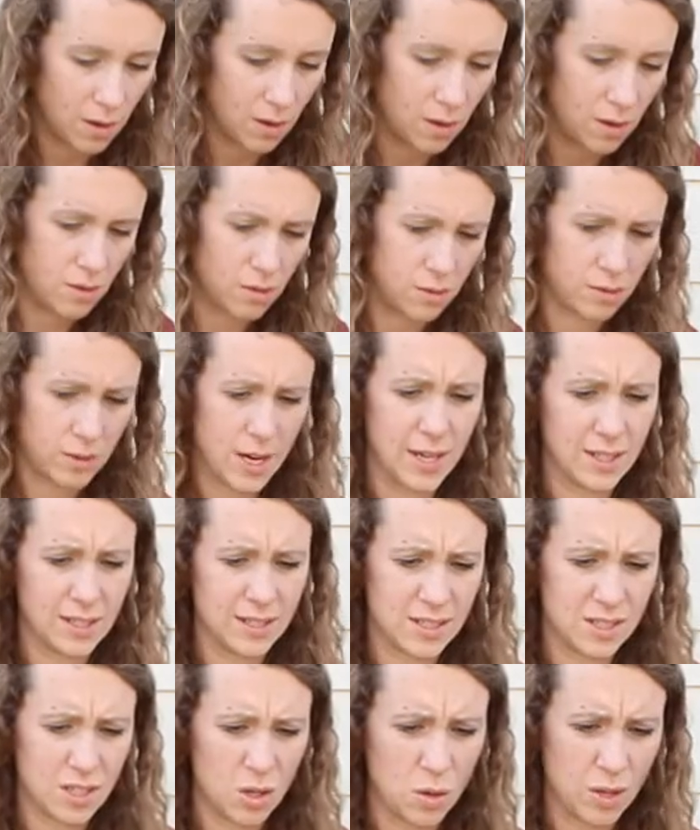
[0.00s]
All
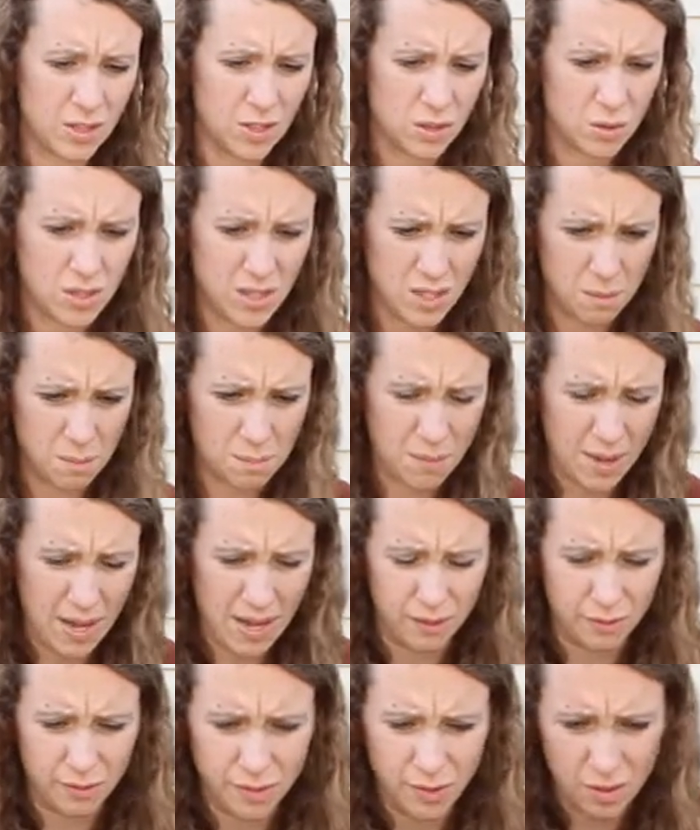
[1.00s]
right, so I do need to
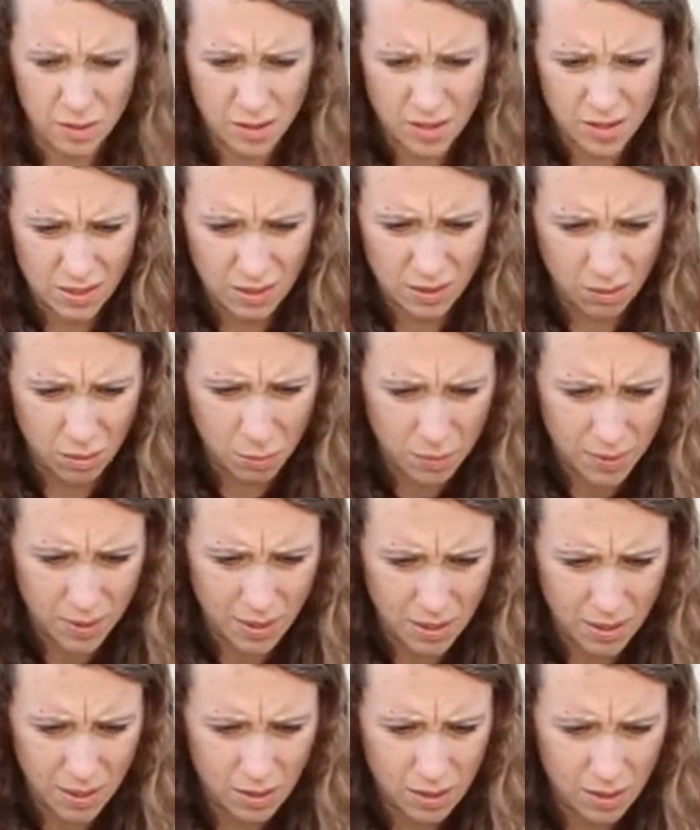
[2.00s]
backfill this a little bit.